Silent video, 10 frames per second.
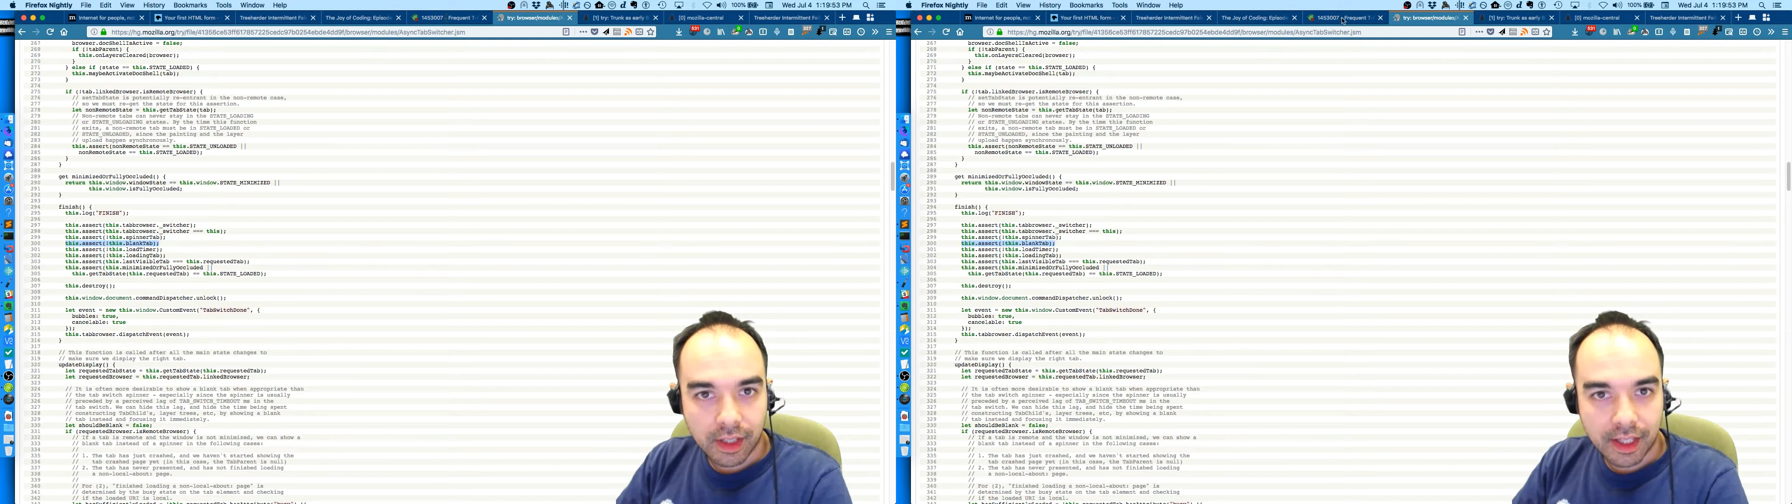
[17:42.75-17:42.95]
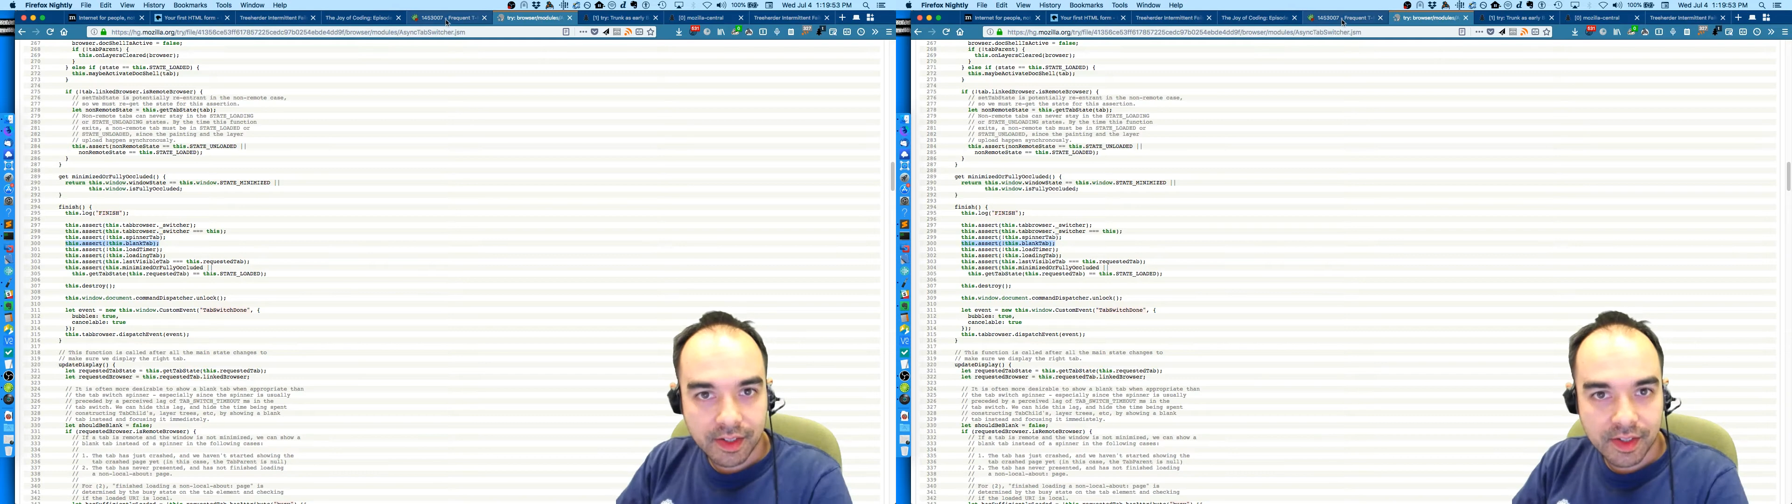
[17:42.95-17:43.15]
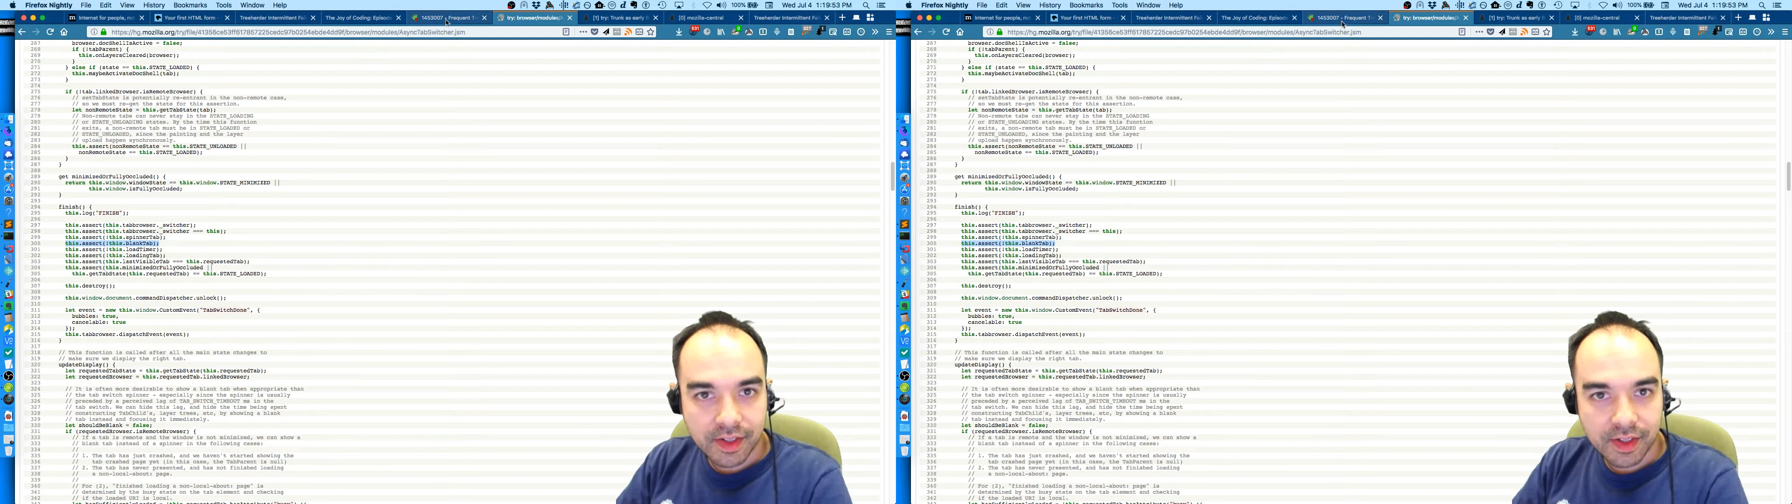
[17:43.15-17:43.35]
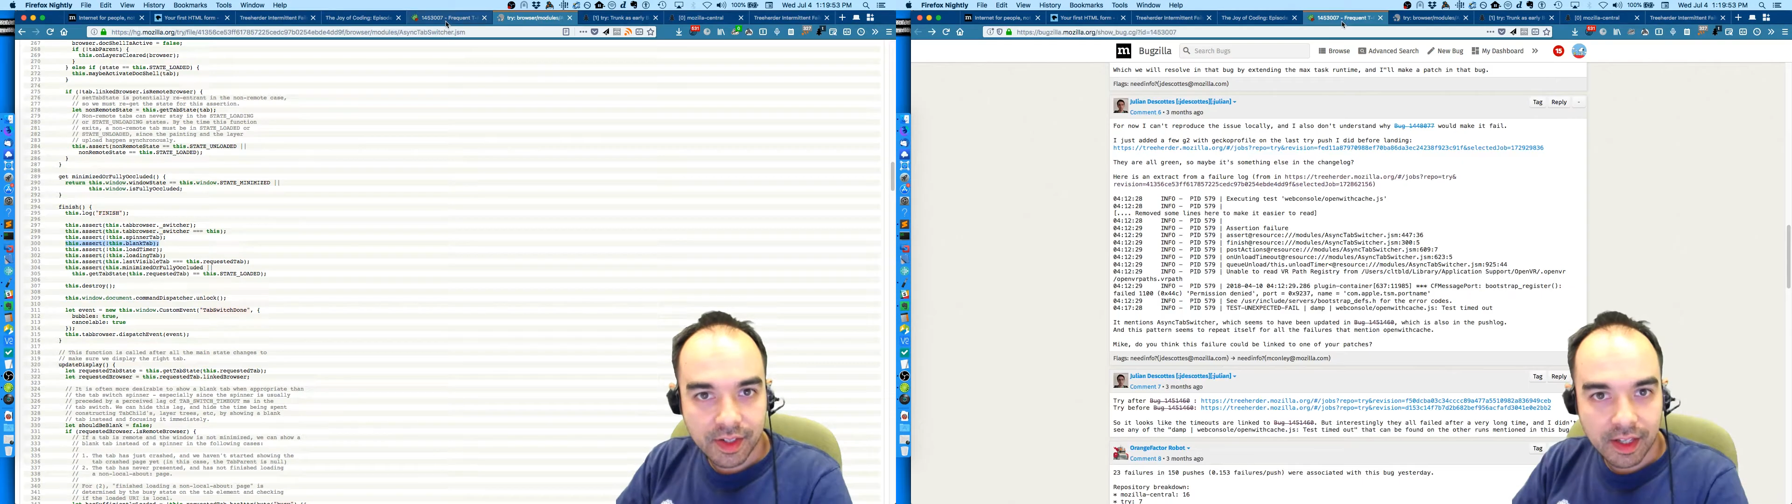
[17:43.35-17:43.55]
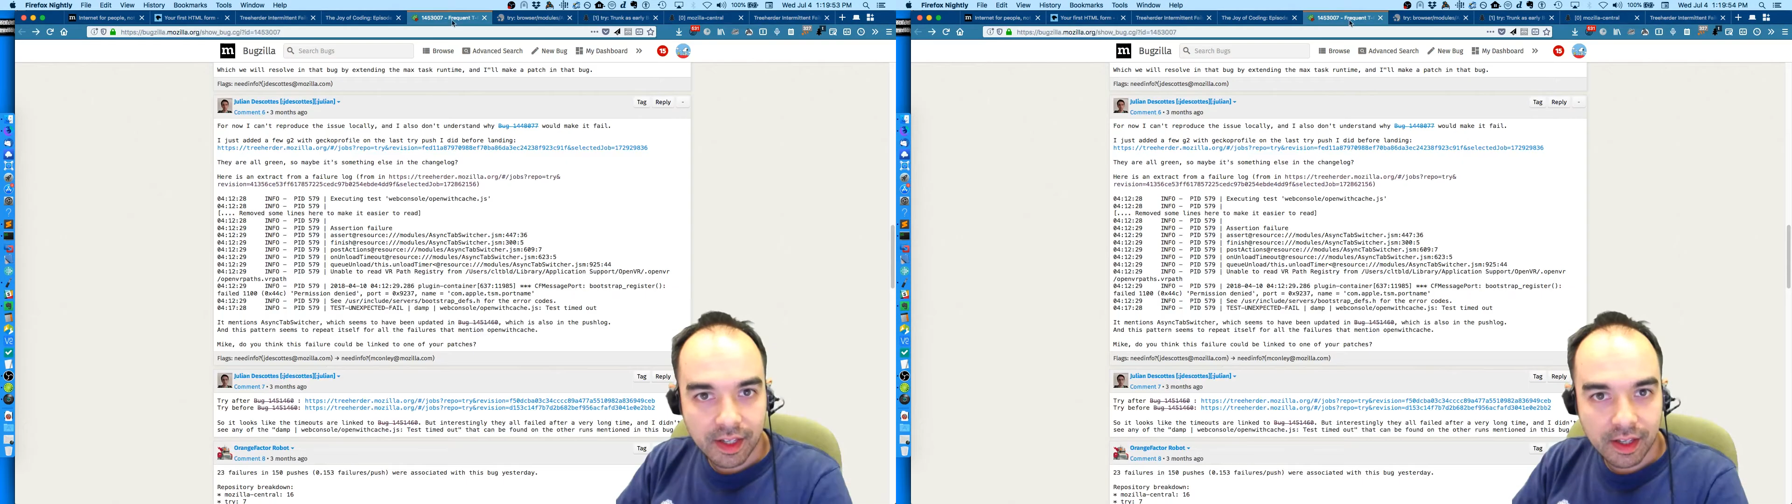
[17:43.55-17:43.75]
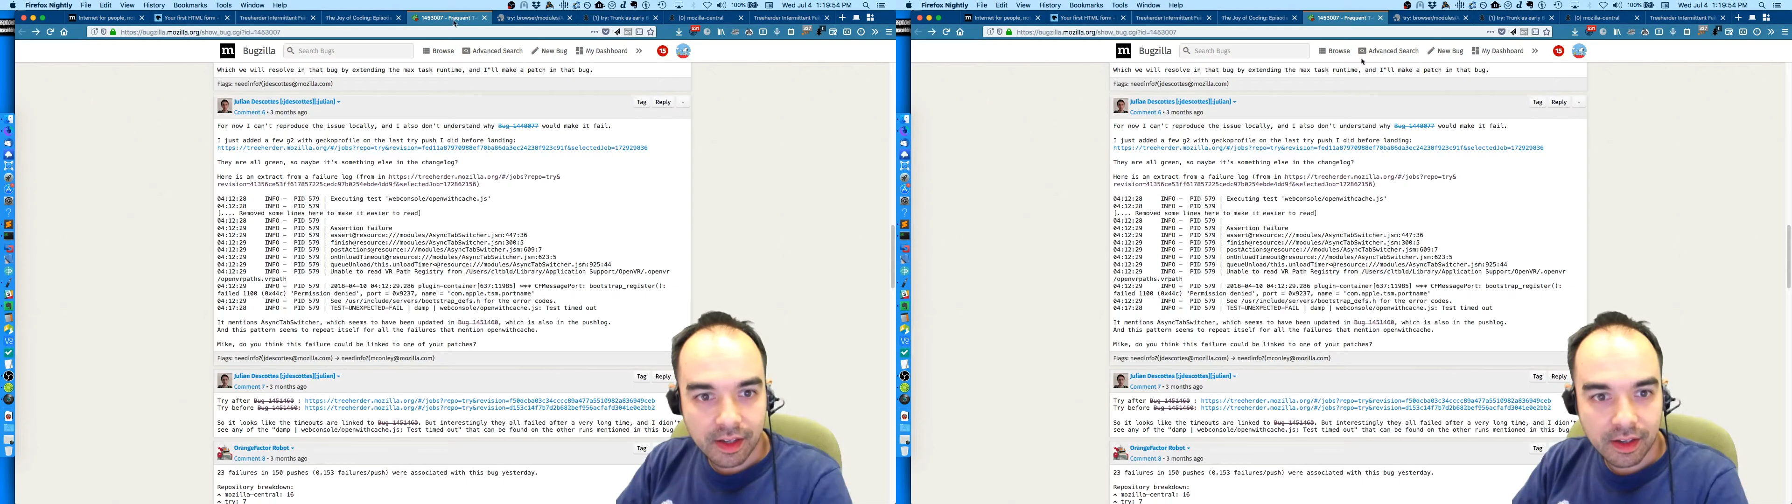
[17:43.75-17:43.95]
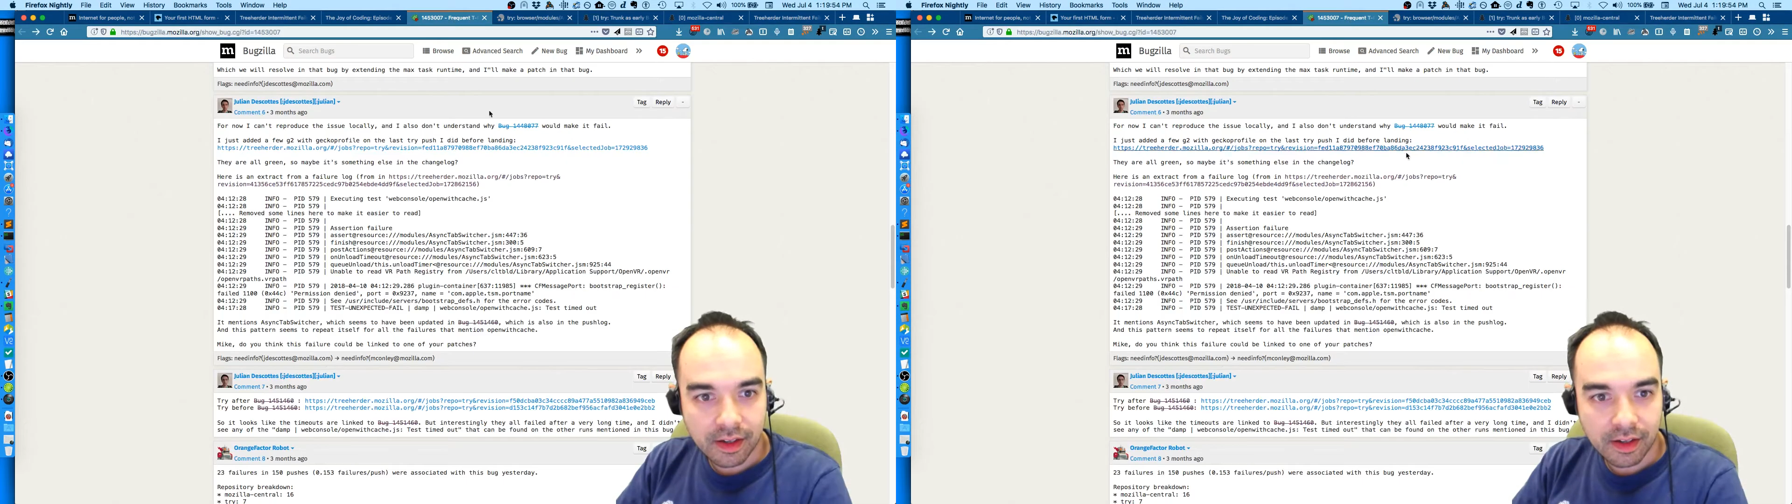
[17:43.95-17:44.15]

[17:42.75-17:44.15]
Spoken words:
Let's see